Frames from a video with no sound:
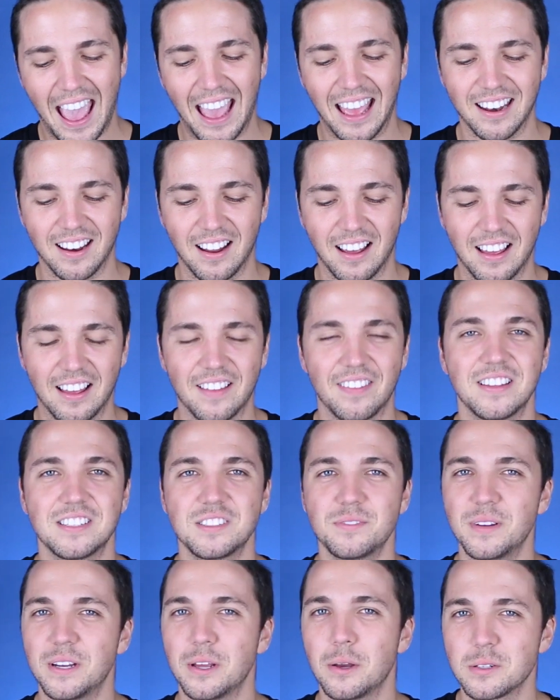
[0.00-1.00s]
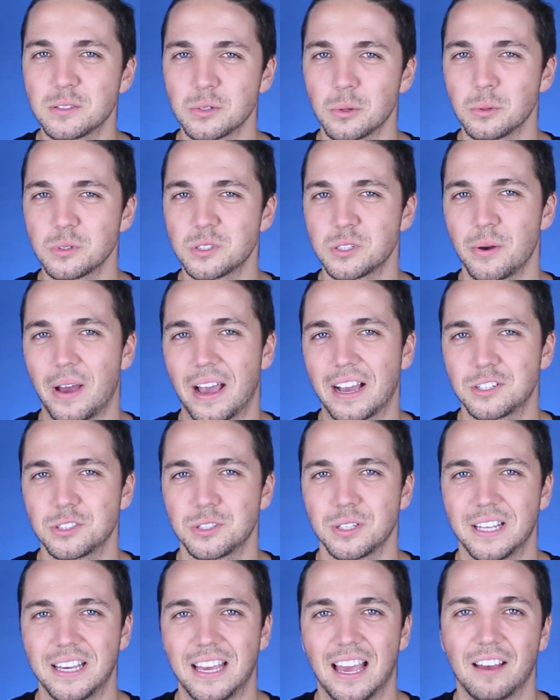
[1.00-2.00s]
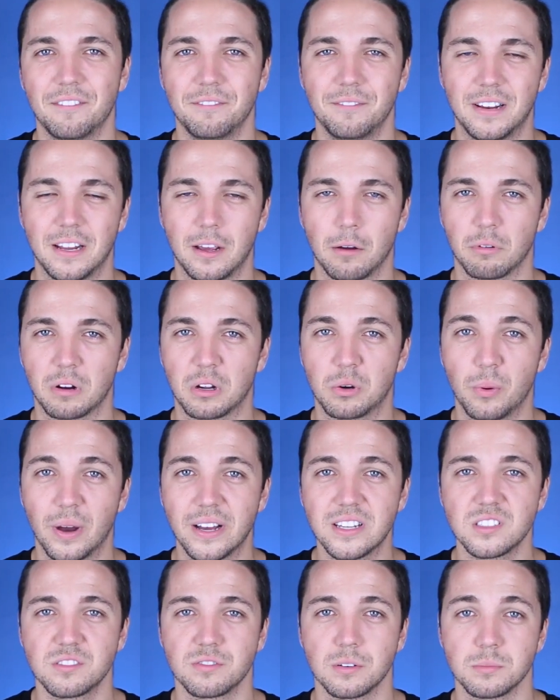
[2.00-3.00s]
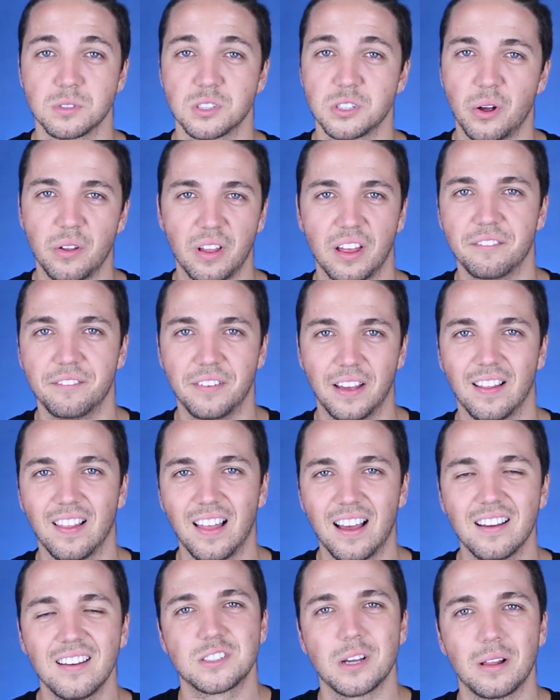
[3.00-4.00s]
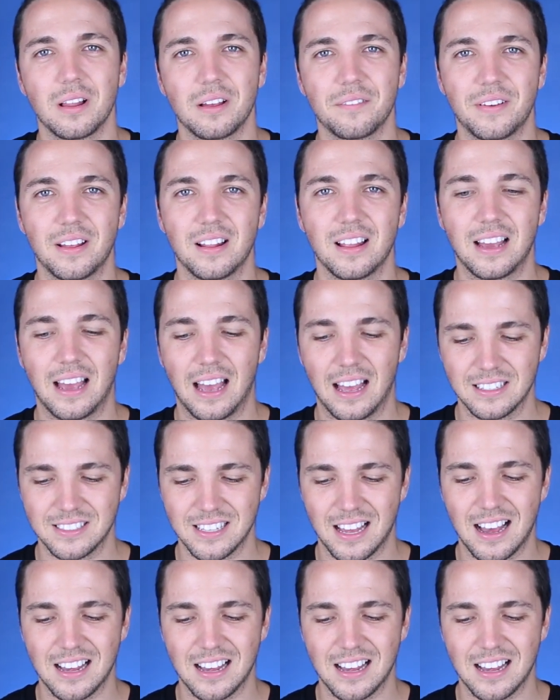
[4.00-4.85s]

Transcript: And uh, this video is also actually a video request from Sol Avila. Sol Avila has